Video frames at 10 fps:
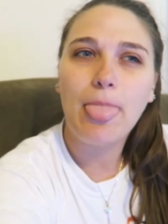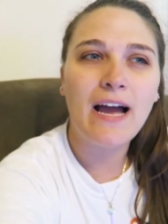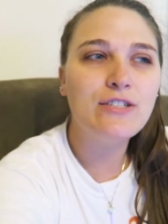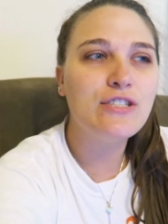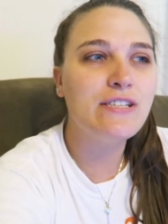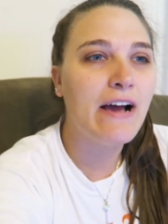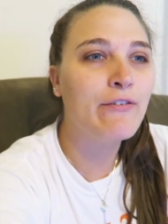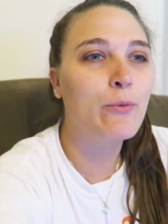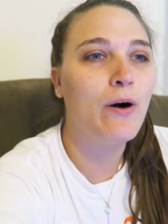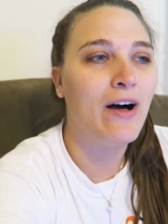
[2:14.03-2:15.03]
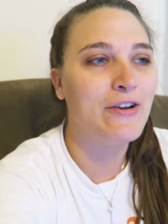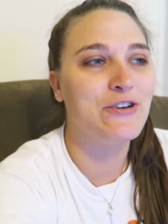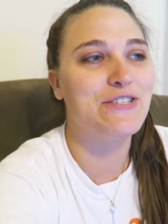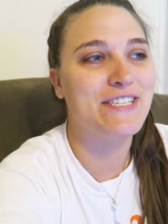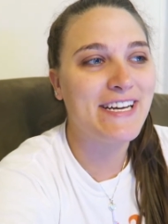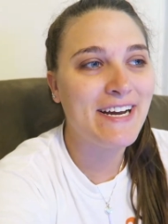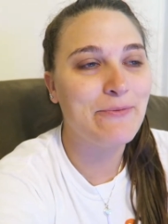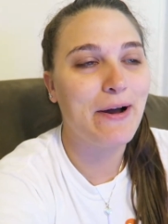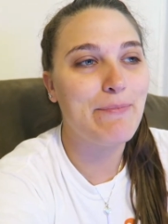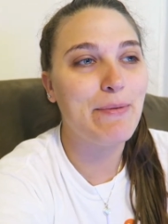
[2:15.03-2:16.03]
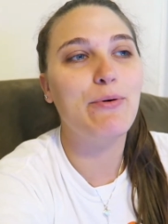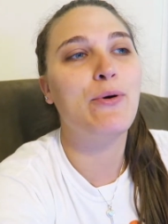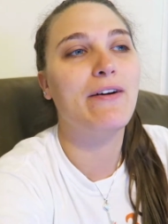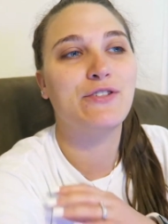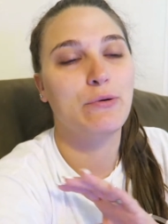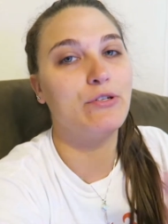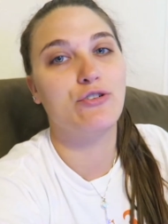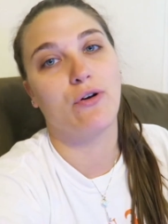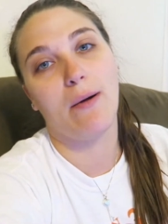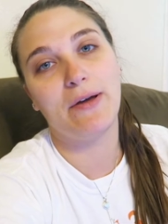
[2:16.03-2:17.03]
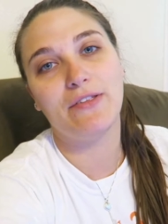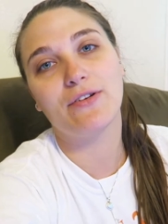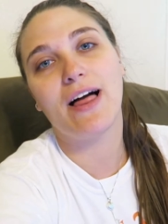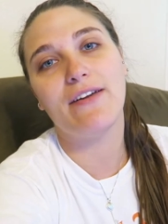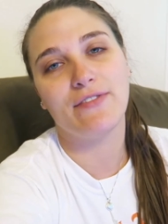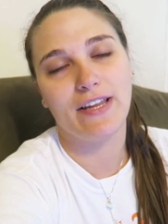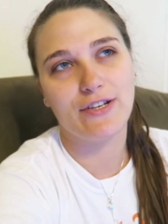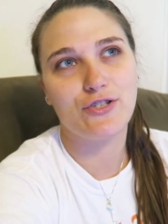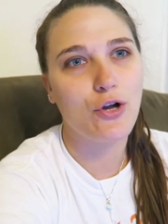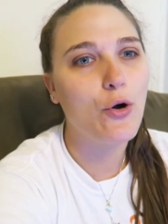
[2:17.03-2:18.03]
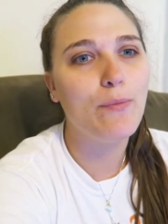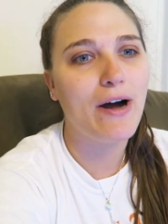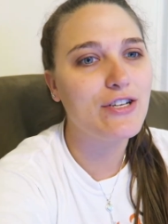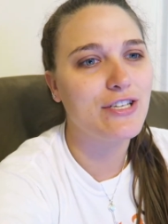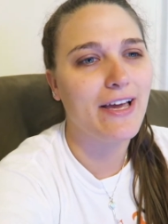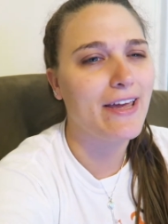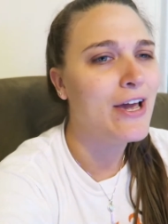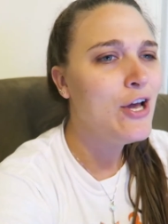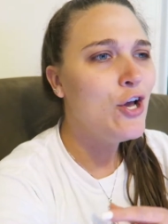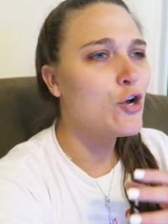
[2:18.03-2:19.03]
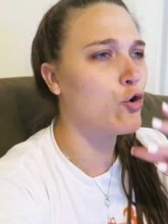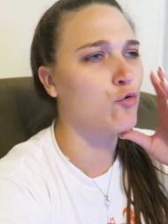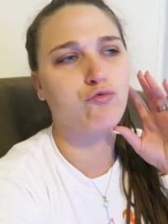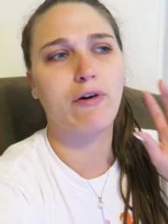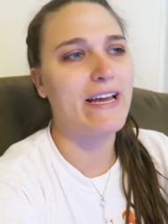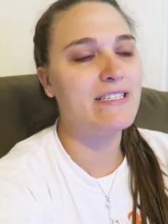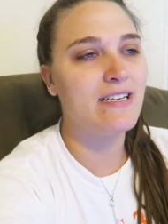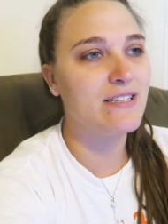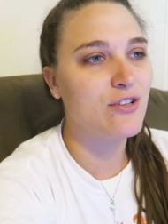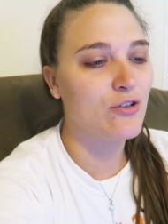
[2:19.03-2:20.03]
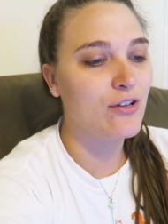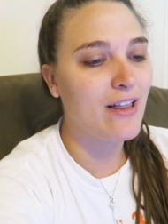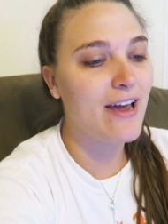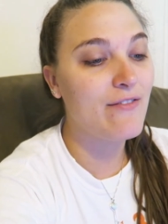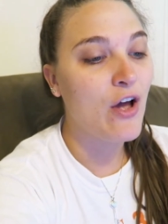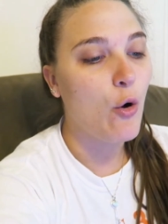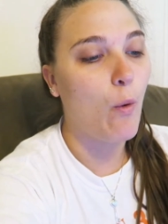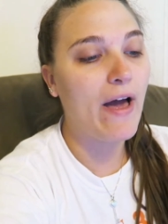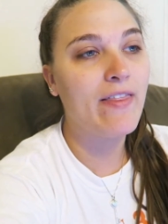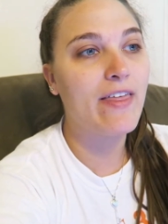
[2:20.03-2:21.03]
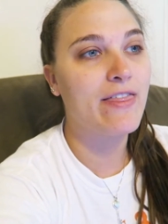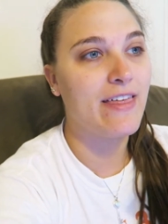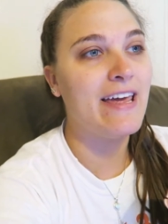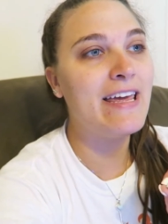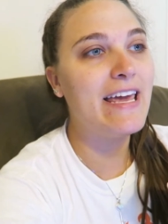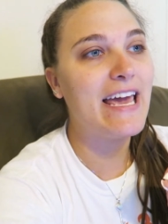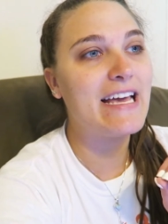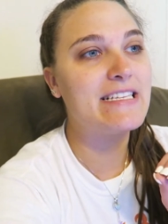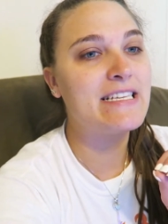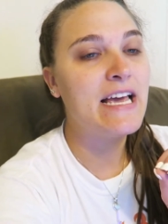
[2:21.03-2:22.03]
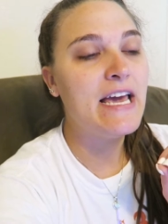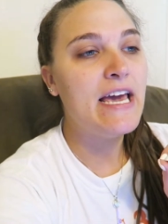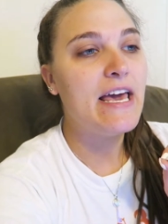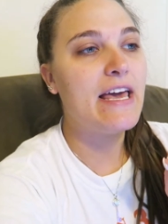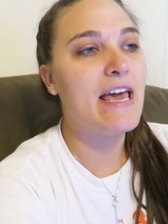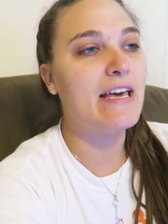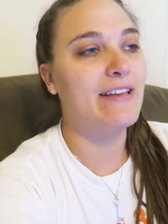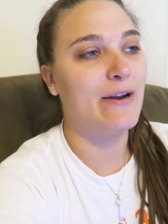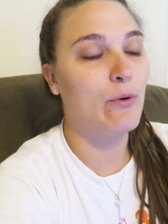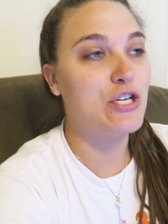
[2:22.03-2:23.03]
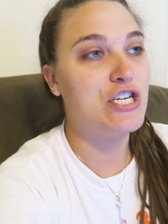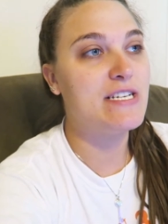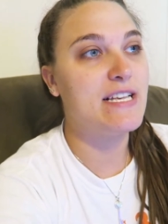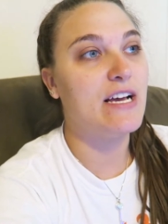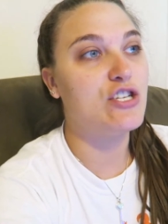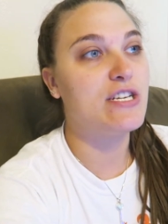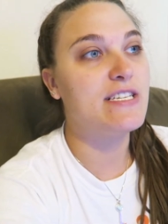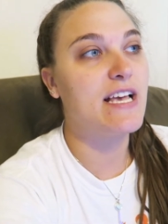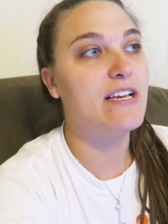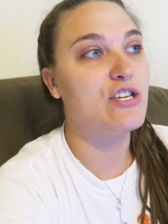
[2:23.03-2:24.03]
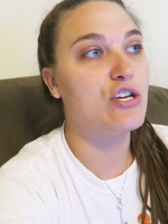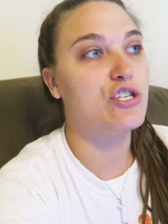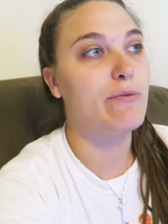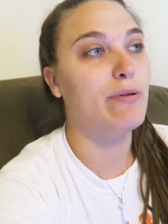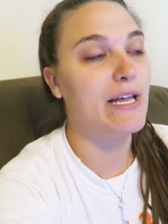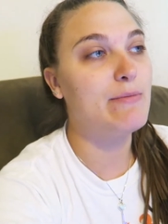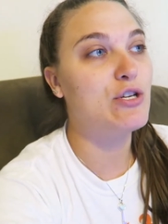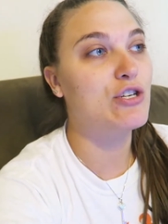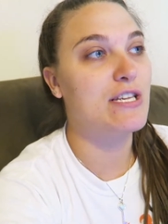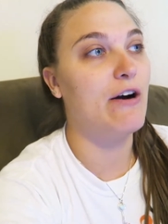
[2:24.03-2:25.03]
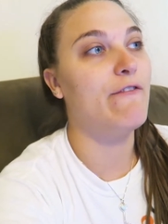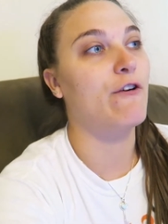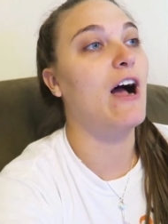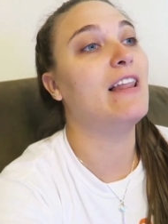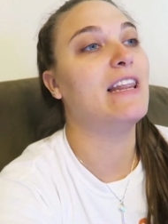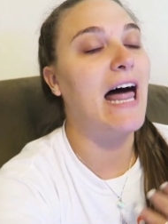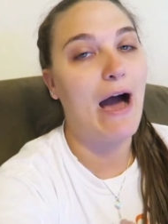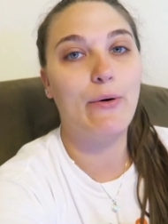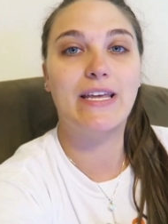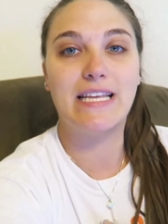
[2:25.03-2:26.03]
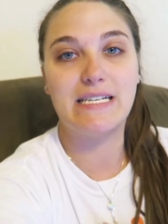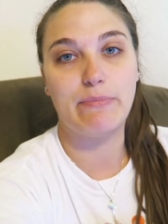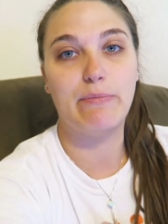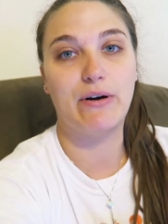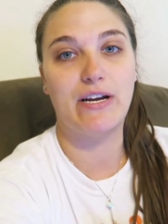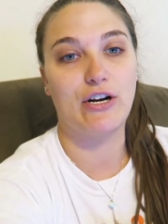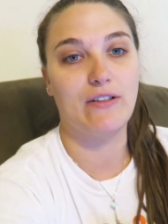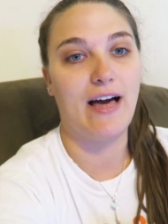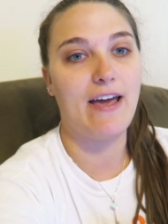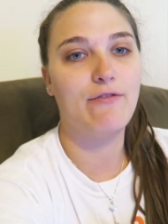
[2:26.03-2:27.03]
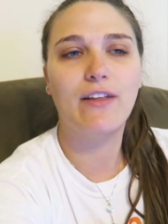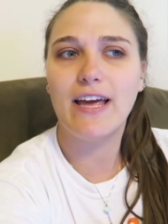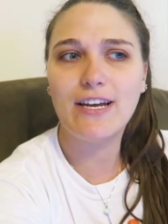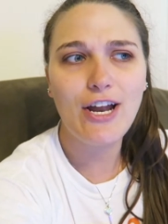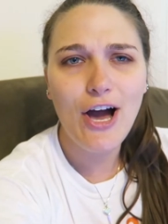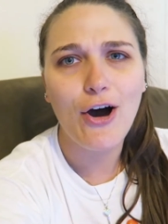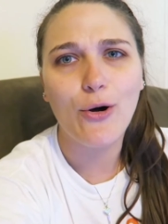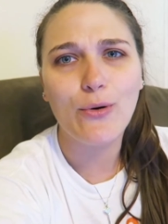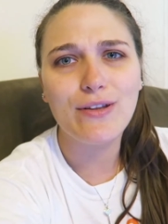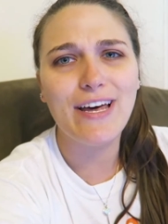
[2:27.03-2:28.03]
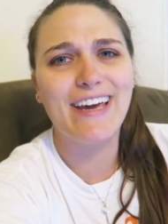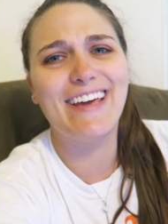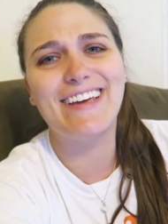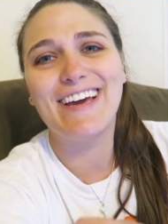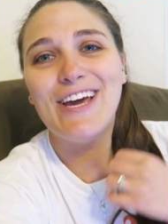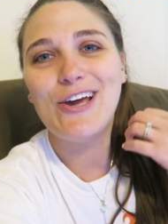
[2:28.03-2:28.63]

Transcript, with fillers: I just never will understand why people who have so much drama in their life and like so much like craziness in their life, why they think it's like what she says she blames herself for allowing these people in her life. Like, no, like